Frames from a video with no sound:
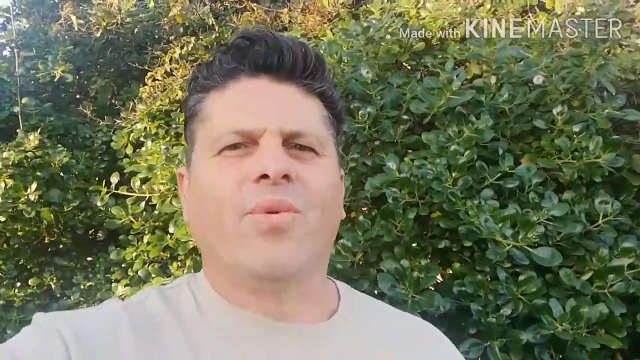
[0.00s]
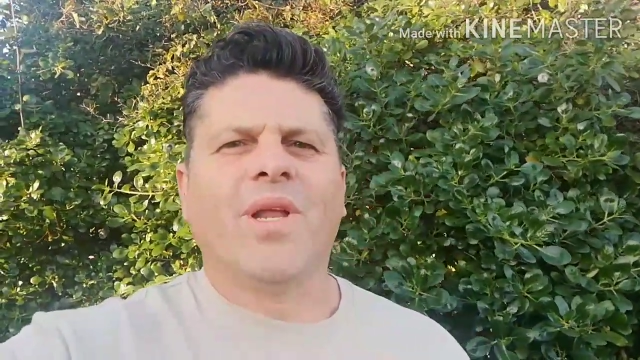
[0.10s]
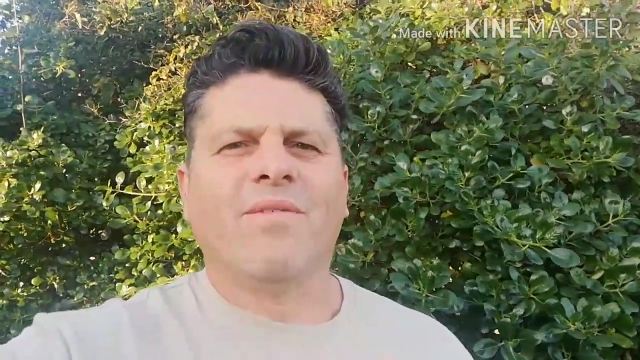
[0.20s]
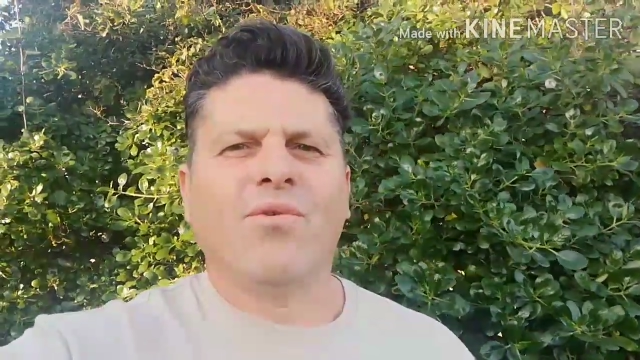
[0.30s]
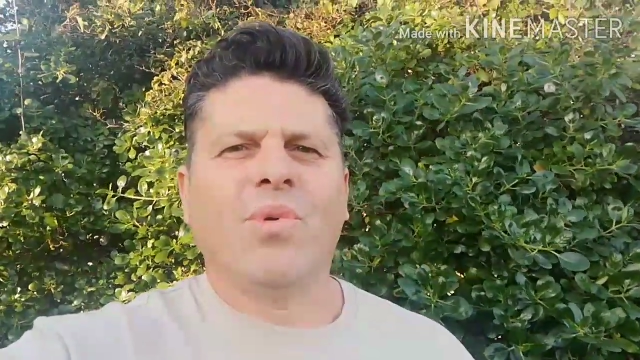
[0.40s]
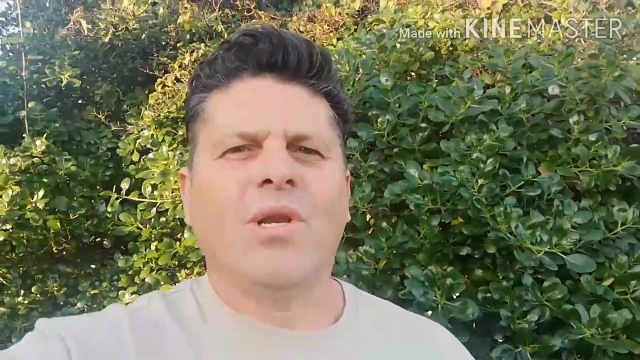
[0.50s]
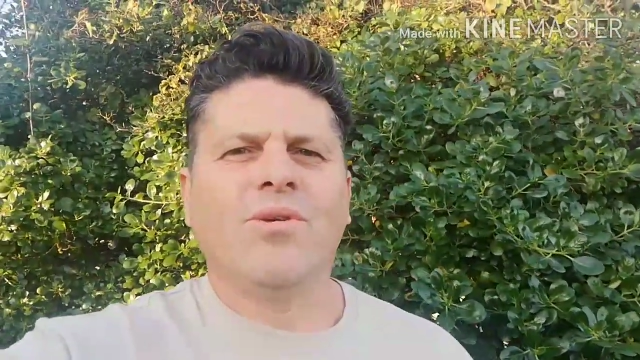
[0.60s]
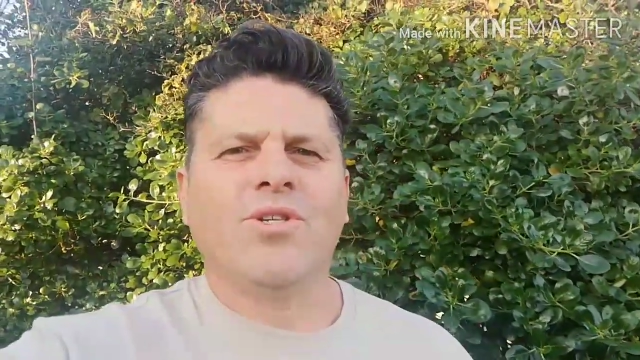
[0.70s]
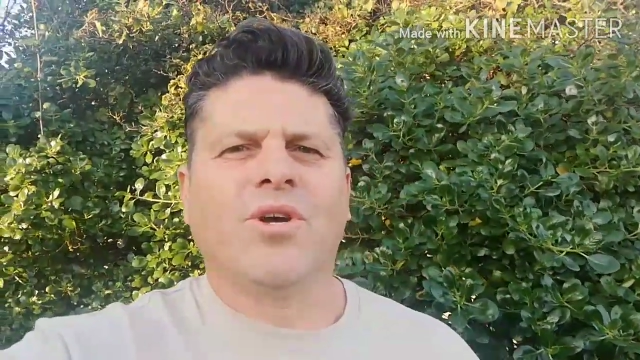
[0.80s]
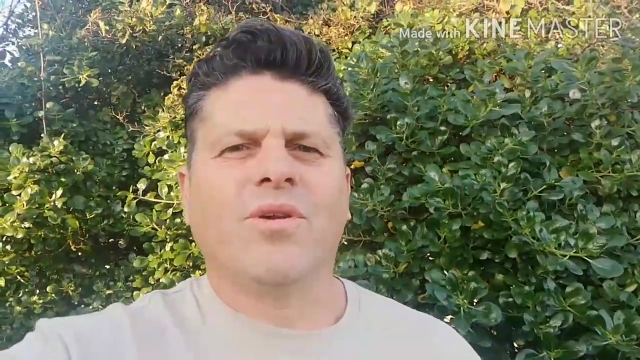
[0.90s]
and whatever we
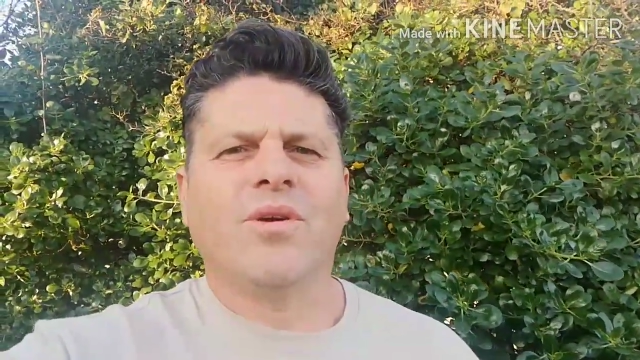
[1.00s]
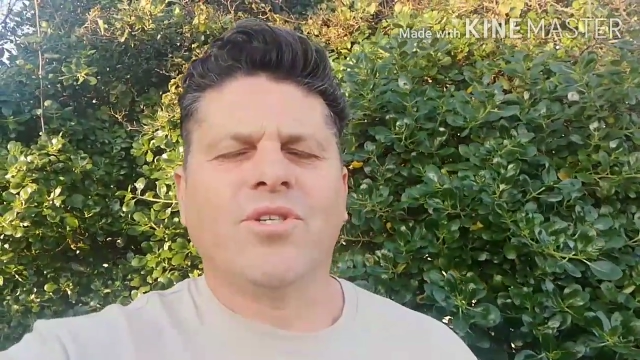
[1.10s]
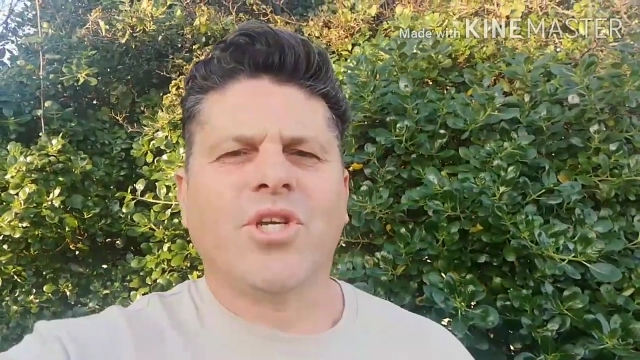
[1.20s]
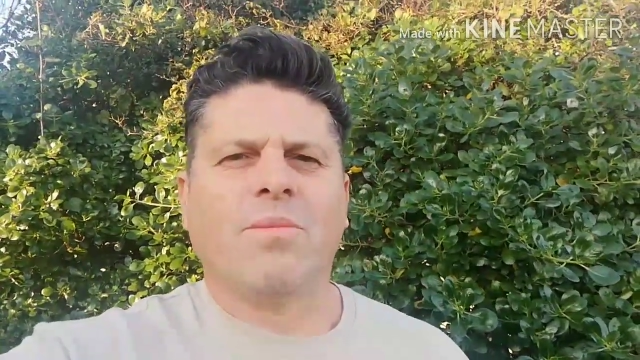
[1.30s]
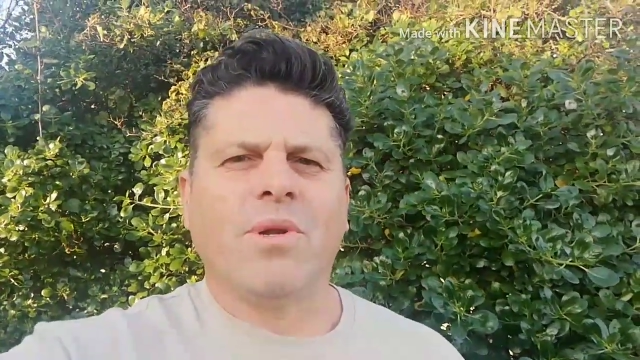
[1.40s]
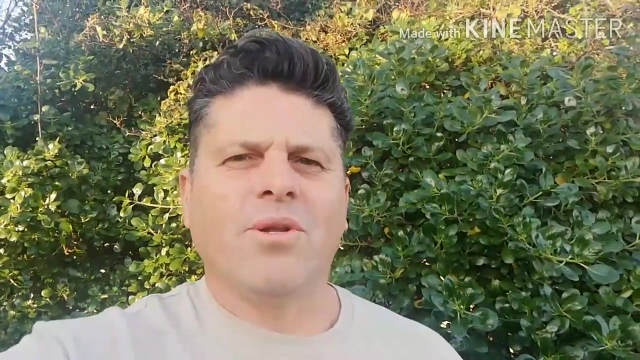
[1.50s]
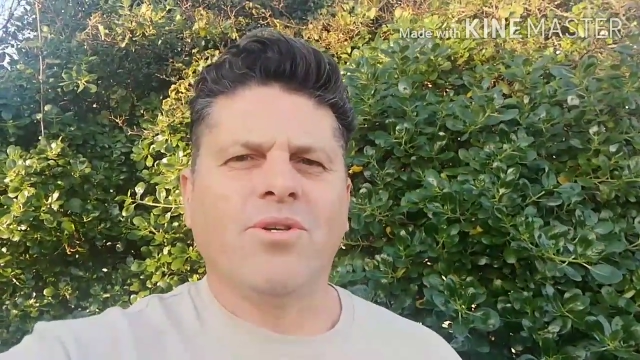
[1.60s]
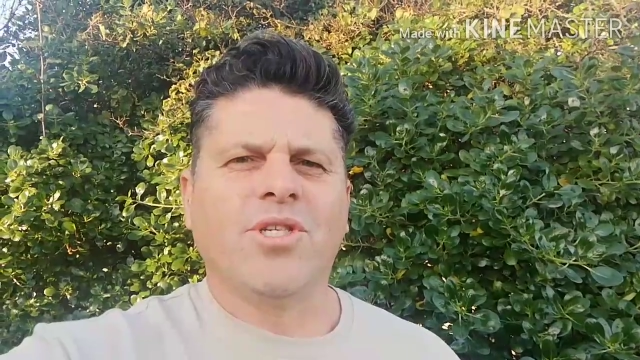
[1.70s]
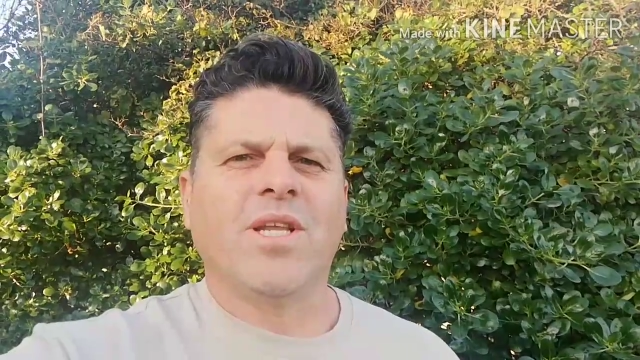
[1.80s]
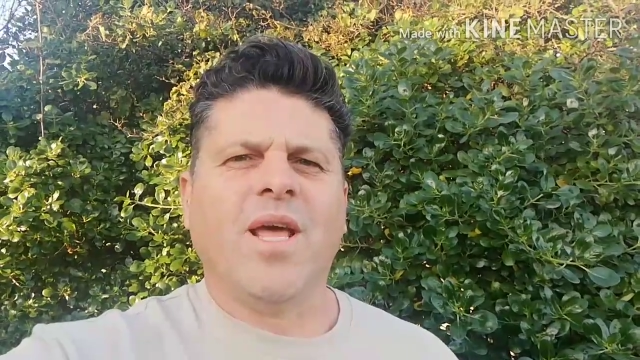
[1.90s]
loose on earth shall be
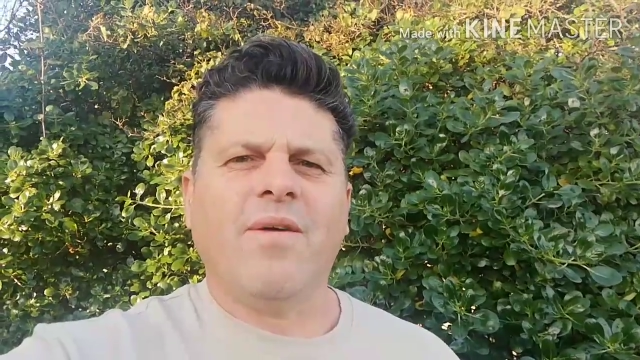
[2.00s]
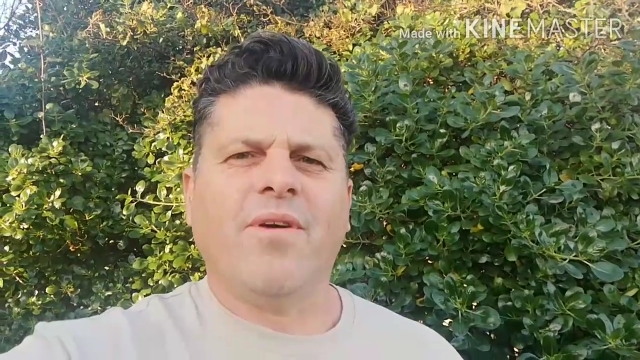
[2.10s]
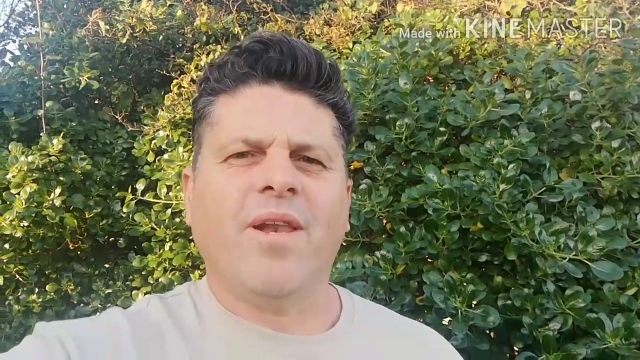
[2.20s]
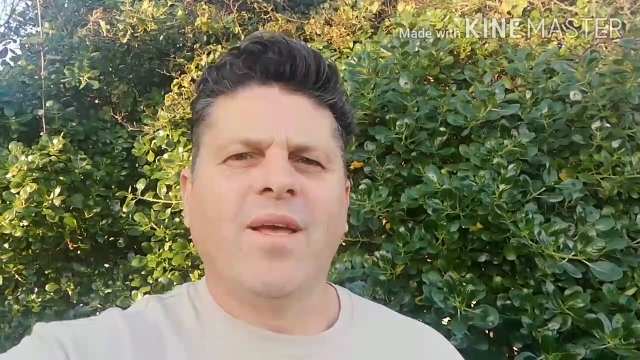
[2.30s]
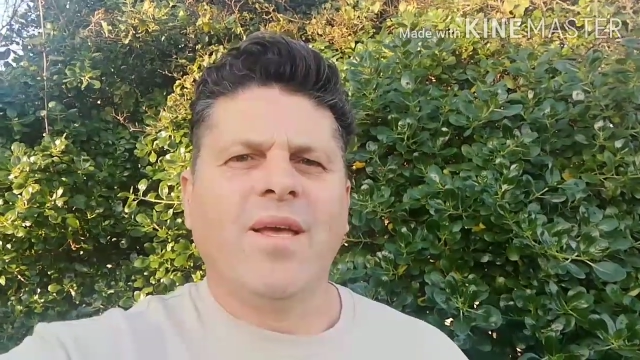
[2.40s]
loosed in heaven.